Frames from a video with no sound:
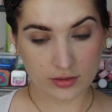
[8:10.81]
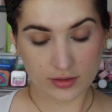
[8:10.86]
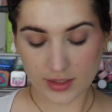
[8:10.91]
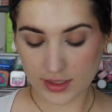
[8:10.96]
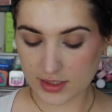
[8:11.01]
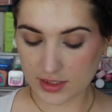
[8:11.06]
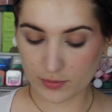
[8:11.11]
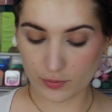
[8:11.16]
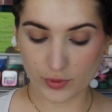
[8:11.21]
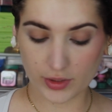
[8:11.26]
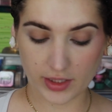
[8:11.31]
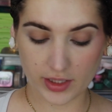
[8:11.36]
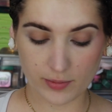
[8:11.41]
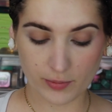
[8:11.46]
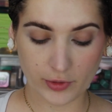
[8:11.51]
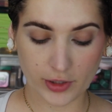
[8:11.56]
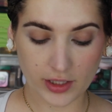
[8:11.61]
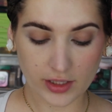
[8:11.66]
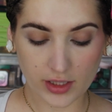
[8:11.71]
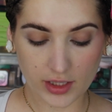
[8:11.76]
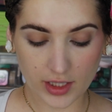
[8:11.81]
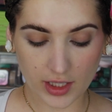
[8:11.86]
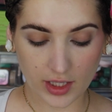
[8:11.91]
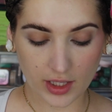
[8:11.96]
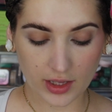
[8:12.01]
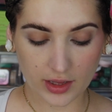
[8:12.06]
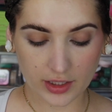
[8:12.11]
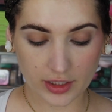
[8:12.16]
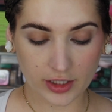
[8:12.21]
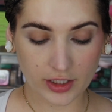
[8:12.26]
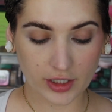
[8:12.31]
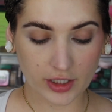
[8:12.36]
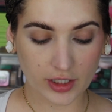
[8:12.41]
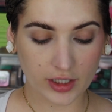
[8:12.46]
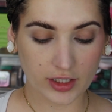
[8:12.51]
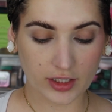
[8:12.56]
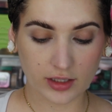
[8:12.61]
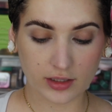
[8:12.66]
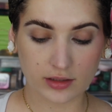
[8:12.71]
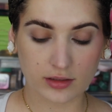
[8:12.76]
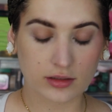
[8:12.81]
That's a really pretty color.